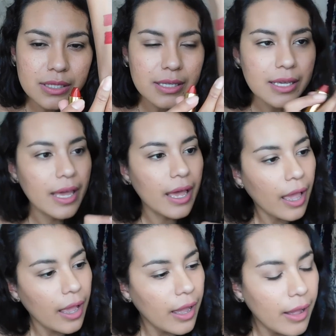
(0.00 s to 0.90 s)
Yeah,
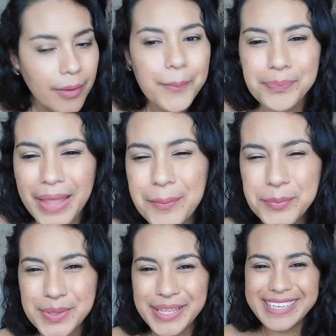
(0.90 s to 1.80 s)
I'm
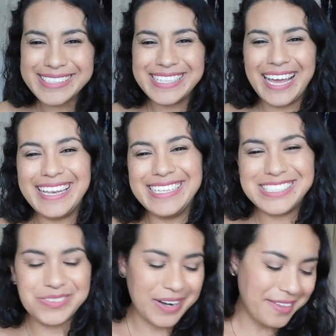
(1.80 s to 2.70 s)
really excited
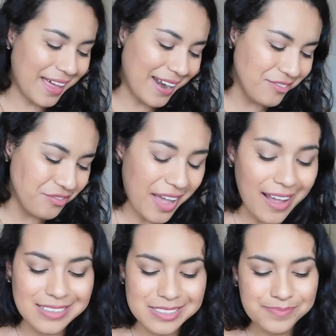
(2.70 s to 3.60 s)
to wear that. In
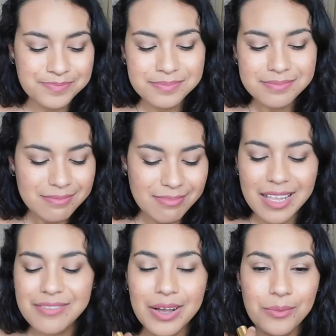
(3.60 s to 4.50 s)
fact,
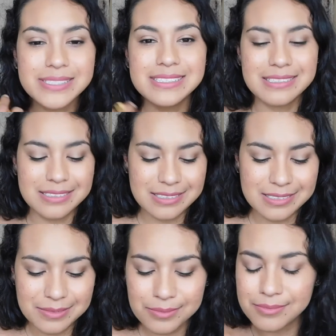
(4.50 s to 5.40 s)
if I wasn't
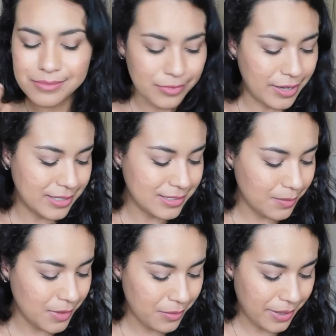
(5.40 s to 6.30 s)
wearing
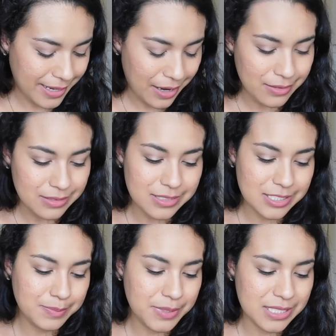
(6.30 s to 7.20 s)
something right now, I would
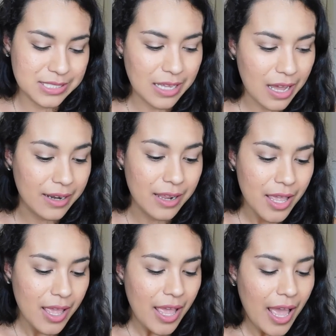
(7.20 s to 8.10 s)
just put this on.
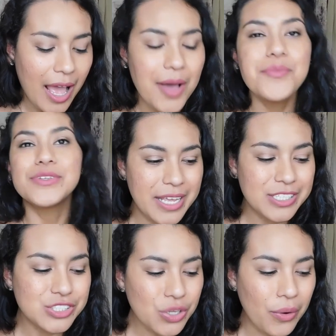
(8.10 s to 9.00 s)

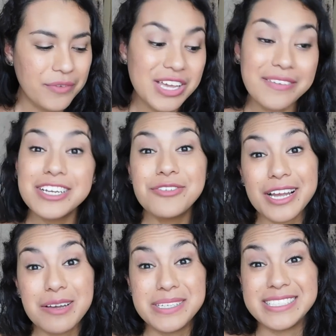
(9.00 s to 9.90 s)
So if you have any
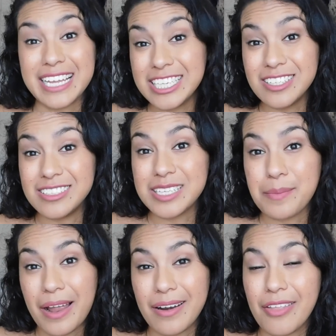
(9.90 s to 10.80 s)
recommendations
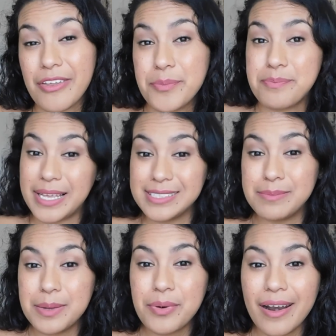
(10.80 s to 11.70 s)
about other
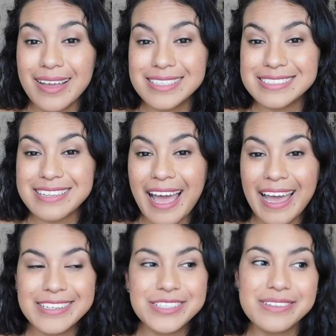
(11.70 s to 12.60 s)
Besame products
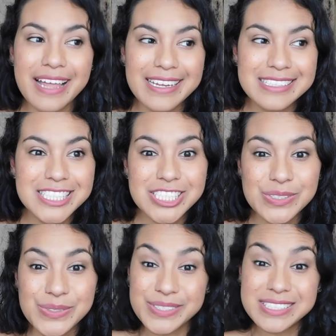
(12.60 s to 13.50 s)
that you'd like
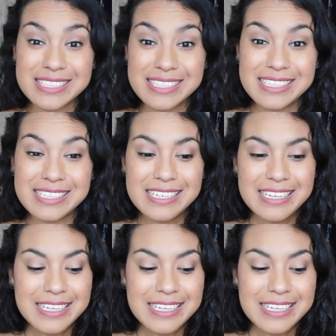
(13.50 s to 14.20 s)
to see